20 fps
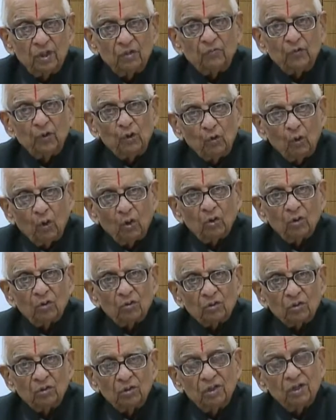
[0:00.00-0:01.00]
If you
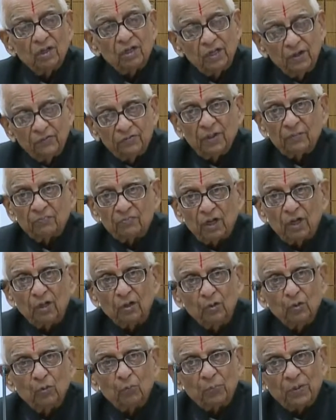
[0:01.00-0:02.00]
don't give them
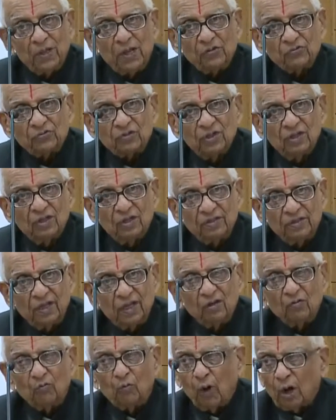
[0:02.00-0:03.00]
that due place,
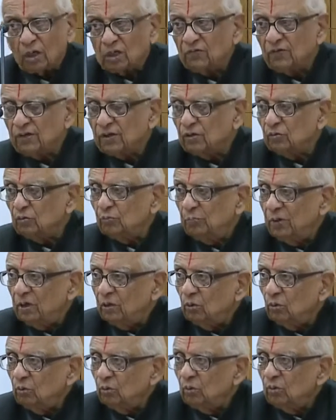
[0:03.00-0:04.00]
then whatever you
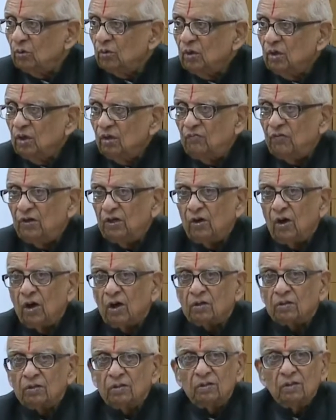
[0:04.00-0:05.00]
do will
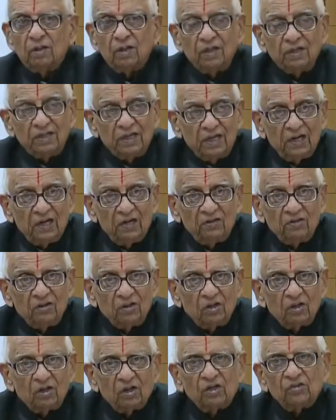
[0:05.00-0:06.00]
not yield
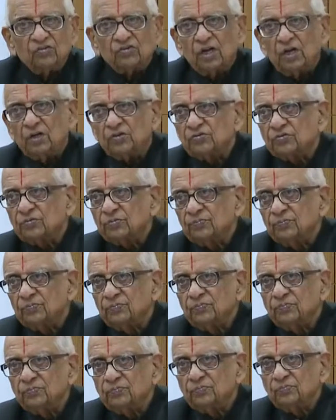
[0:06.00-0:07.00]
results.
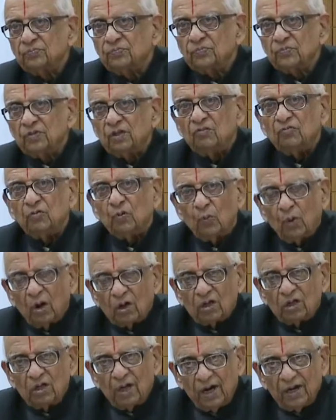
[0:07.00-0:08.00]
If you
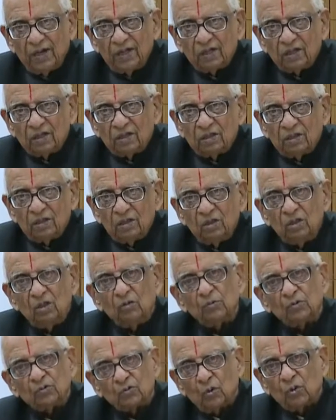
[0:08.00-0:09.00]
want learning,
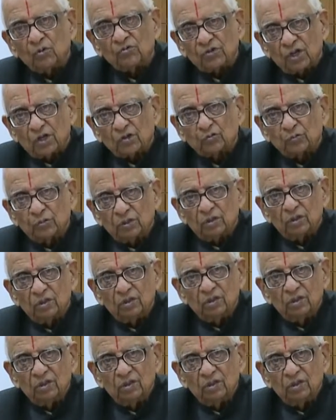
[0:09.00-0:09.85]
you must go to Saraswati.